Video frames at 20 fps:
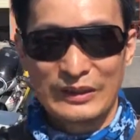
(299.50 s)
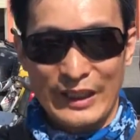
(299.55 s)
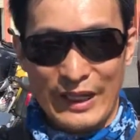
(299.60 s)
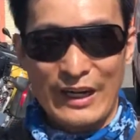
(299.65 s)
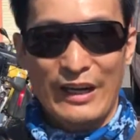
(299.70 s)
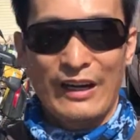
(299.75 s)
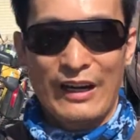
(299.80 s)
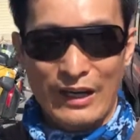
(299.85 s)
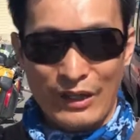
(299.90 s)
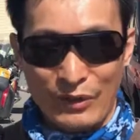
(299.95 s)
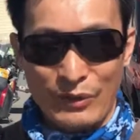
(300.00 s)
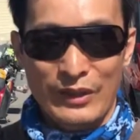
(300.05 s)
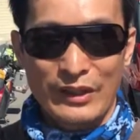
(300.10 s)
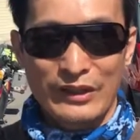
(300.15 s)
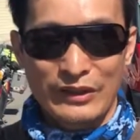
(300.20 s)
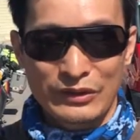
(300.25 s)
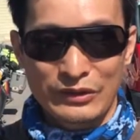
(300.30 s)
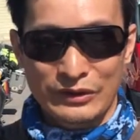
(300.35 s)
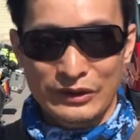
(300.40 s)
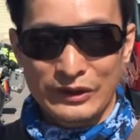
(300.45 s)
Yeah, I ride
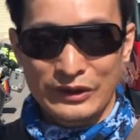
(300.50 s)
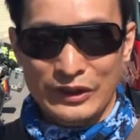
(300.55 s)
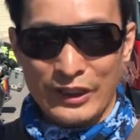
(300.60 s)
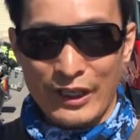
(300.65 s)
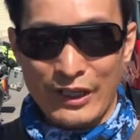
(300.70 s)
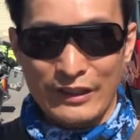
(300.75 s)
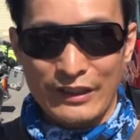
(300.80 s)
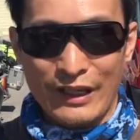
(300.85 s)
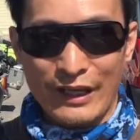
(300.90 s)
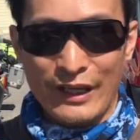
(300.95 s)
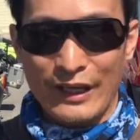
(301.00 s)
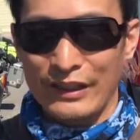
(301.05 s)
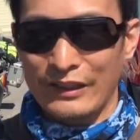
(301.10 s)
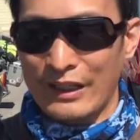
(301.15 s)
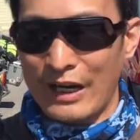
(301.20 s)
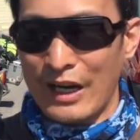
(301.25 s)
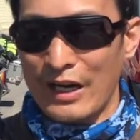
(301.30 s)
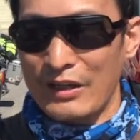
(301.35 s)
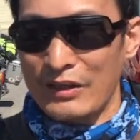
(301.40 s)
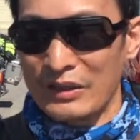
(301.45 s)
in China, and
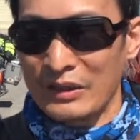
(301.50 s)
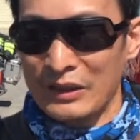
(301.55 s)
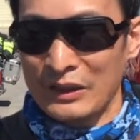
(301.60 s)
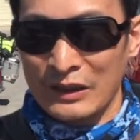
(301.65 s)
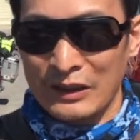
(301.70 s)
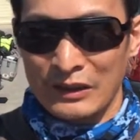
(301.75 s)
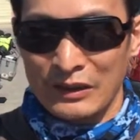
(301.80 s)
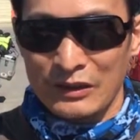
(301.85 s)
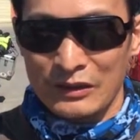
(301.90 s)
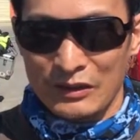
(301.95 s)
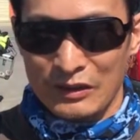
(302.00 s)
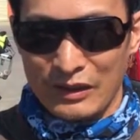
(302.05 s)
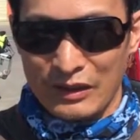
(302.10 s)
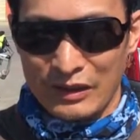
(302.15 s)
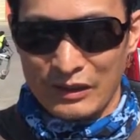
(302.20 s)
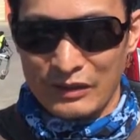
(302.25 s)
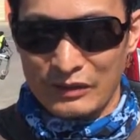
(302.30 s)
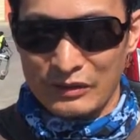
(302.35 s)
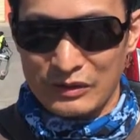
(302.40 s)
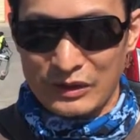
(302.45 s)

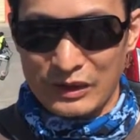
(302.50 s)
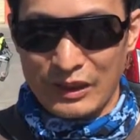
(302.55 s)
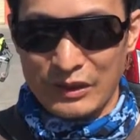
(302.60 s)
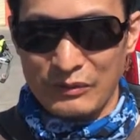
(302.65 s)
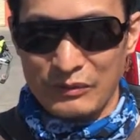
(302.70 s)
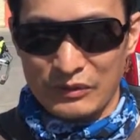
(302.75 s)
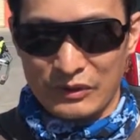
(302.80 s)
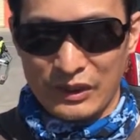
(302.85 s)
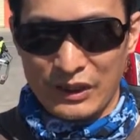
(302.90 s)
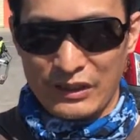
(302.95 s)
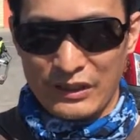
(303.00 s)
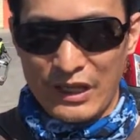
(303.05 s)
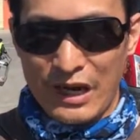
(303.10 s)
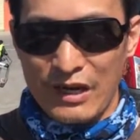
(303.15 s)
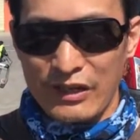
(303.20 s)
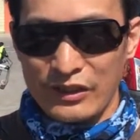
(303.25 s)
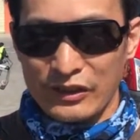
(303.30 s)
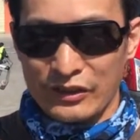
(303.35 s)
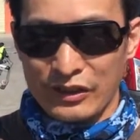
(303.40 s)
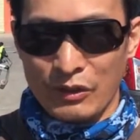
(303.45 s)
the
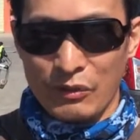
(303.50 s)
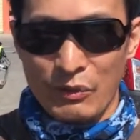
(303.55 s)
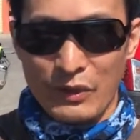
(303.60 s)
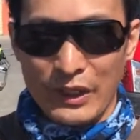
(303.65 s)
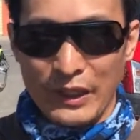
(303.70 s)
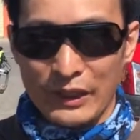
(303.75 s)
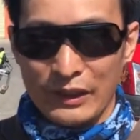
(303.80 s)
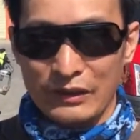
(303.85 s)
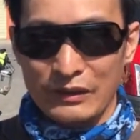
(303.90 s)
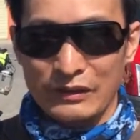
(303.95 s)
longest way